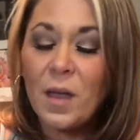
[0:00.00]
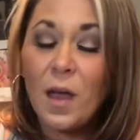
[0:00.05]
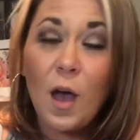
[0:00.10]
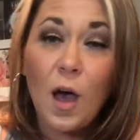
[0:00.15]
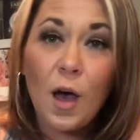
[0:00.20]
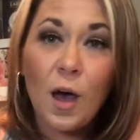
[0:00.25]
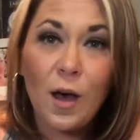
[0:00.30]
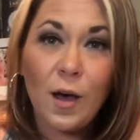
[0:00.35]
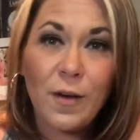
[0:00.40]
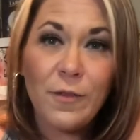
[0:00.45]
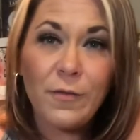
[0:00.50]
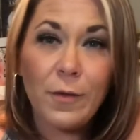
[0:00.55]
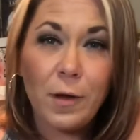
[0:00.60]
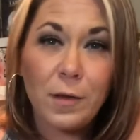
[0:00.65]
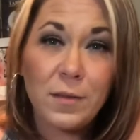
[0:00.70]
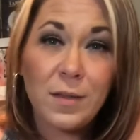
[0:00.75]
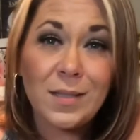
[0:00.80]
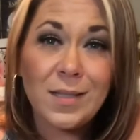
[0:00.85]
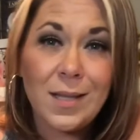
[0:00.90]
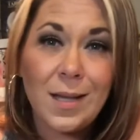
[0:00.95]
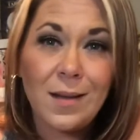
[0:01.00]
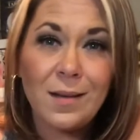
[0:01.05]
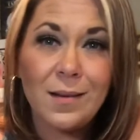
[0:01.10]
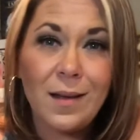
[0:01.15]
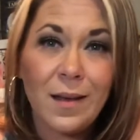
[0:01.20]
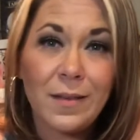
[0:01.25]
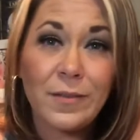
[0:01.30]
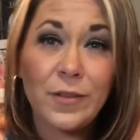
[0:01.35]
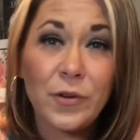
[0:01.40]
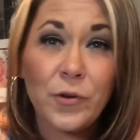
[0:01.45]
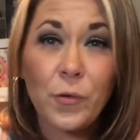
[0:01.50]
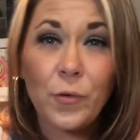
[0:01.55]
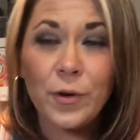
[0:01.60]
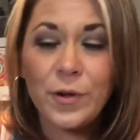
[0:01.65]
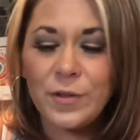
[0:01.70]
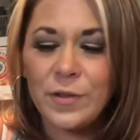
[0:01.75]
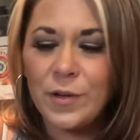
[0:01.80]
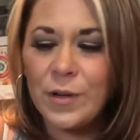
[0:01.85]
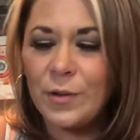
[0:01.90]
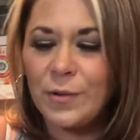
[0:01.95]
of the Sun and the
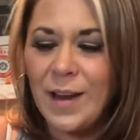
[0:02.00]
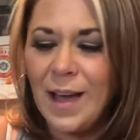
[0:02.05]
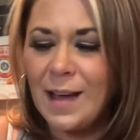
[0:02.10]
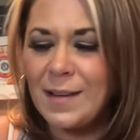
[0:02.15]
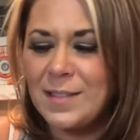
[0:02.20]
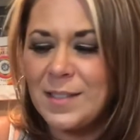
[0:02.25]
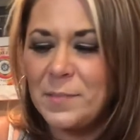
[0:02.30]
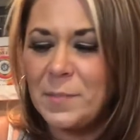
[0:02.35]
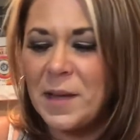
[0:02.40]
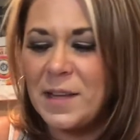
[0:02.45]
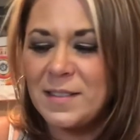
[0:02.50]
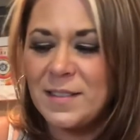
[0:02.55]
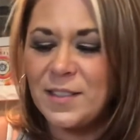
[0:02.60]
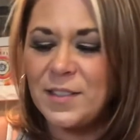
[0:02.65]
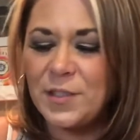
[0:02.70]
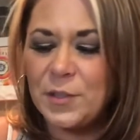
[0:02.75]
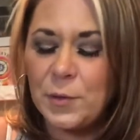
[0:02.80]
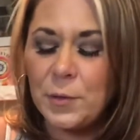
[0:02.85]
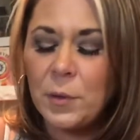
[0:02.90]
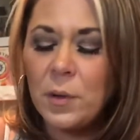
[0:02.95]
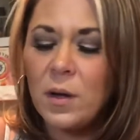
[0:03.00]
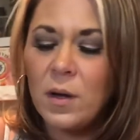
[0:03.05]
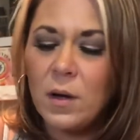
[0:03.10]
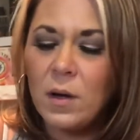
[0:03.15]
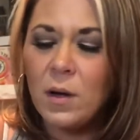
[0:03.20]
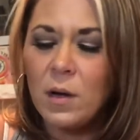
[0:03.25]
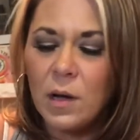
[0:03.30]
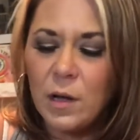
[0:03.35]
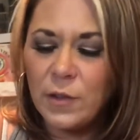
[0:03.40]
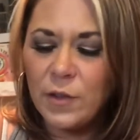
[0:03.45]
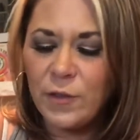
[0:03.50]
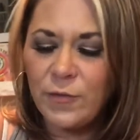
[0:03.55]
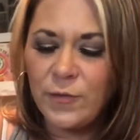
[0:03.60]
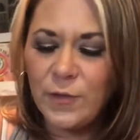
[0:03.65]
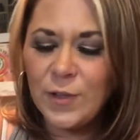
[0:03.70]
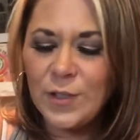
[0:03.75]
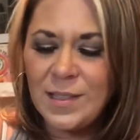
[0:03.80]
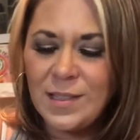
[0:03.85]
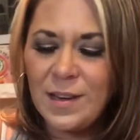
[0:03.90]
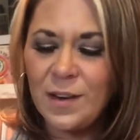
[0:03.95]
North Node aspect. So the
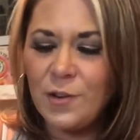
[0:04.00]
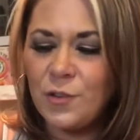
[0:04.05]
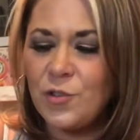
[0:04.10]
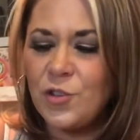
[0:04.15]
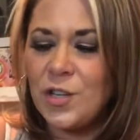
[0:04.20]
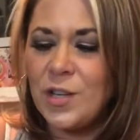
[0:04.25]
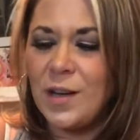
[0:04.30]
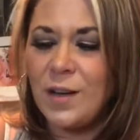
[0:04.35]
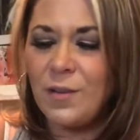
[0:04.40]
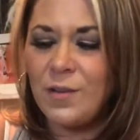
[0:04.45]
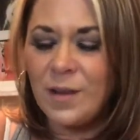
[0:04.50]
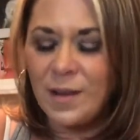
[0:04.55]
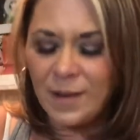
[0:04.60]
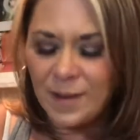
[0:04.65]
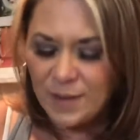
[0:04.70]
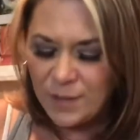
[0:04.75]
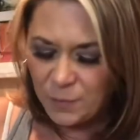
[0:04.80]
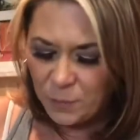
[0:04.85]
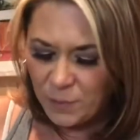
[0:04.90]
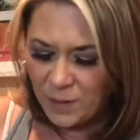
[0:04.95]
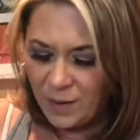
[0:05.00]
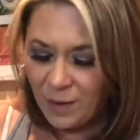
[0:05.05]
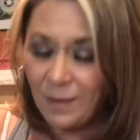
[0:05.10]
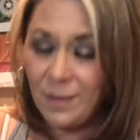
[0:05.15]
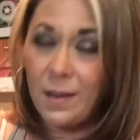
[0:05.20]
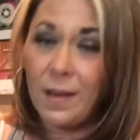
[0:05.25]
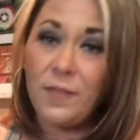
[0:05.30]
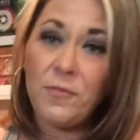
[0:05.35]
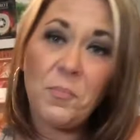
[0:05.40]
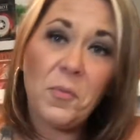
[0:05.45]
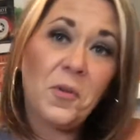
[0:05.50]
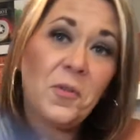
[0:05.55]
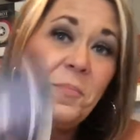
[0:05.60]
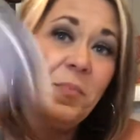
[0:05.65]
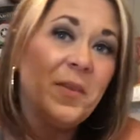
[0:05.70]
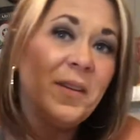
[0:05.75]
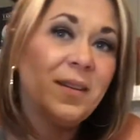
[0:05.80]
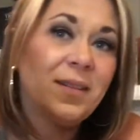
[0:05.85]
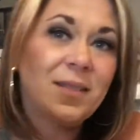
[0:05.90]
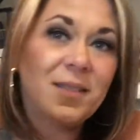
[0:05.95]
first energy out, guys, we got life
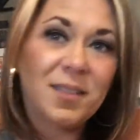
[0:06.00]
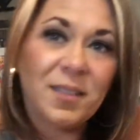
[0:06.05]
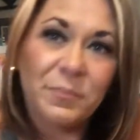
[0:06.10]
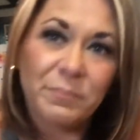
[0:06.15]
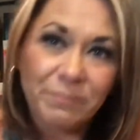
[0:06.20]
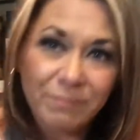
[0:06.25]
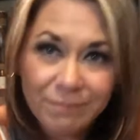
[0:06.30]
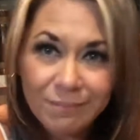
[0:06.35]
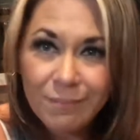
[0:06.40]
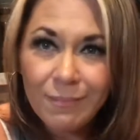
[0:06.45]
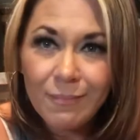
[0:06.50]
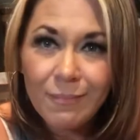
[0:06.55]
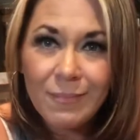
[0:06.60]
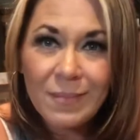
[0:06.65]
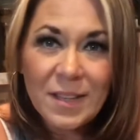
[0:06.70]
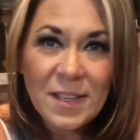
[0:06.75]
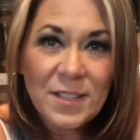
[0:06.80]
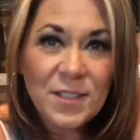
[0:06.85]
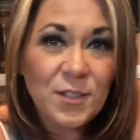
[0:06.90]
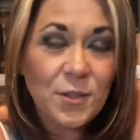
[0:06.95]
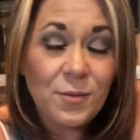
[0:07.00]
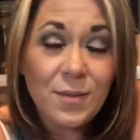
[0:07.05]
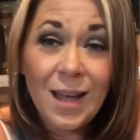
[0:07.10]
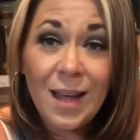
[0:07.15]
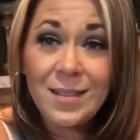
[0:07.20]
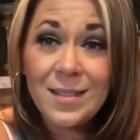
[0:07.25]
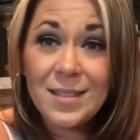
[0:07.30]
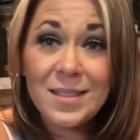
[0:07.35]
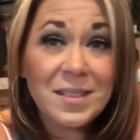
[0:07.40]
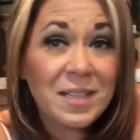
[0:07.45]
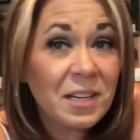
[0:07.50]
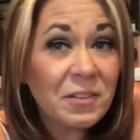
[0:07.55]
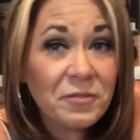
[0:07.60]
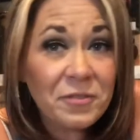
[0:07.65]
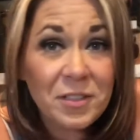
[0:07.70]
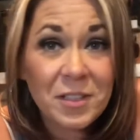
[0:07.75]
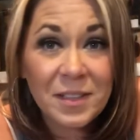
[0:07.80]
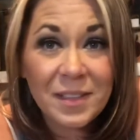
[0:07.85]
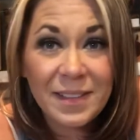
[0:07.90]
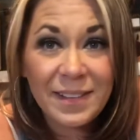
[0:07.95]
purpose. So that's
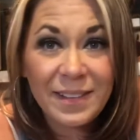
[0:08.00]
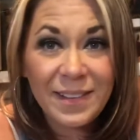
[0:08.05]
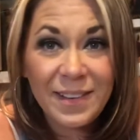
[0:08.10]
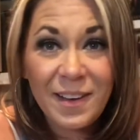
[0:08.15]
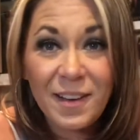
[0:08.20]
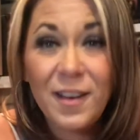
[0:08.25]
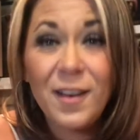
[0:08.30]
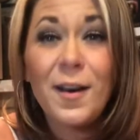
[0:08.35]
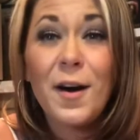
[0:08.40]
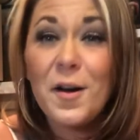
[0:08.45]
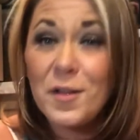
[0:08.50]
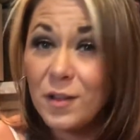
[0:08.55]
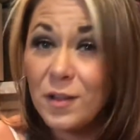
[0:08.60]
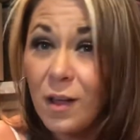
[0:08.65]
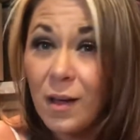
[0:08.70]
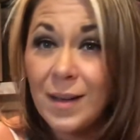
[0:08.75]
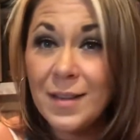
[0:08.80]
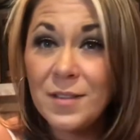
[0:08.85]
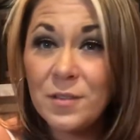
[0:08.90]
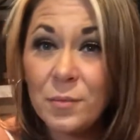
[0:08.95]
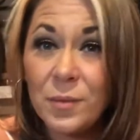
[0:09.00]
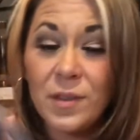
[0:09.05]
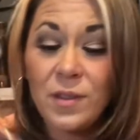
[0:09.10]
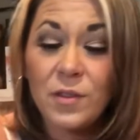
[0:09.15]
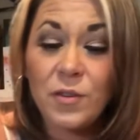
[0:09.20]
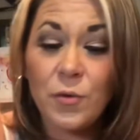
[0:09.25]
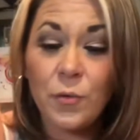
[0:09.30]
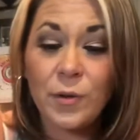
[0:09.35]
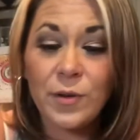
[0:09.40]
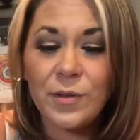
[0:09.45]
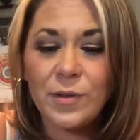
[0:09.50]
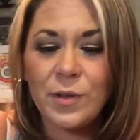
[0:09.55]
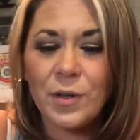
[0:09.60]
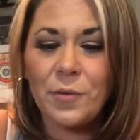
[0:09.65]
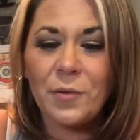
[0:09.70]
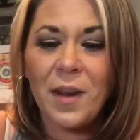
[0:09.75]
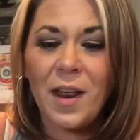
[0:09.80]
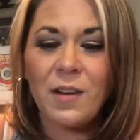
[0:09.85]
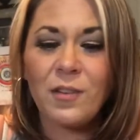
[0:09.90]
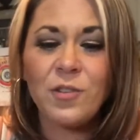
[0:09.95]
definitely aligned with the North
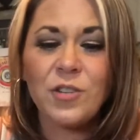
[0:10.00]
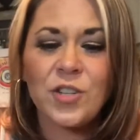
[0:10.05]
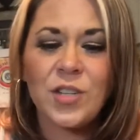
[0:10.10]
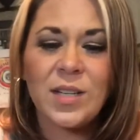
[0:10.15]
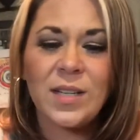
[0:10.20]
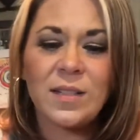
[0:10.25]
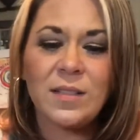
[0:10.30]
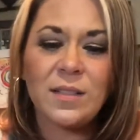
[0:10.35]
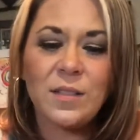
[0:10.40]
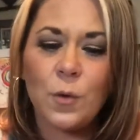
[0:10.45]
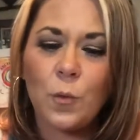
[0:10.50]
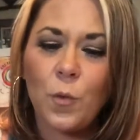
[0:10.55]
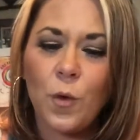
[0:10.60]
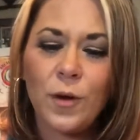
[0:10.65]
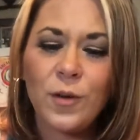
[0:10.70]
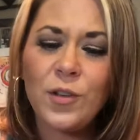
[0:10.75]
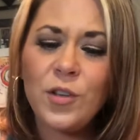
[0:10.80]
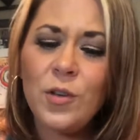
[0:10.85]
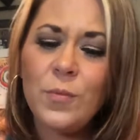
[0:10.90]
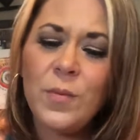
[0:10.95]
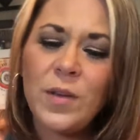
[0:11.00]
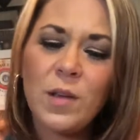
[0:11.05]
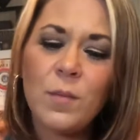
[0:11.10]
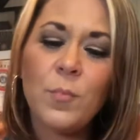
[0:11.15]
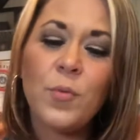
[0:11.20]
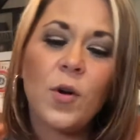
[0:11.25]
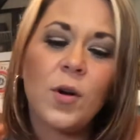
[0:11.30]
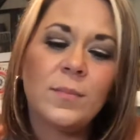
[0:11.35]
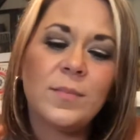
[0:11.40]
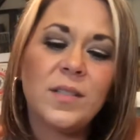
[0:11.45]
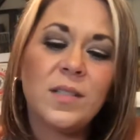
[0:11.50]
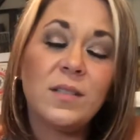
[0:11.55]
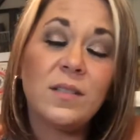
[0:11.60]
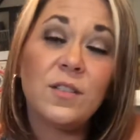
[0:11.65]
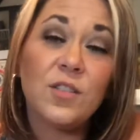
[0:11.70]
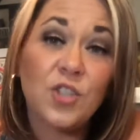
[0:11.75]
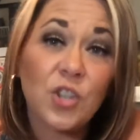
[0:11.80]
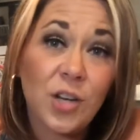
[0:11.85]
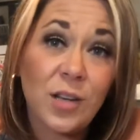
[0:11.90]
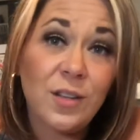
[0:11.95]
Node energy. So what are you being prompted to
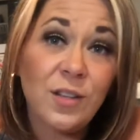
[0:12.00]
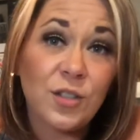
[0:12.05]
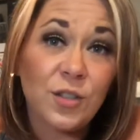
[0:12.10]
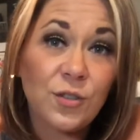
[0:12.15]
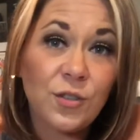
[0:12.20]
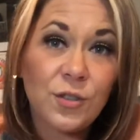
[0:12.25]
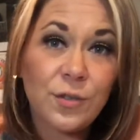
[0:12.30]
change?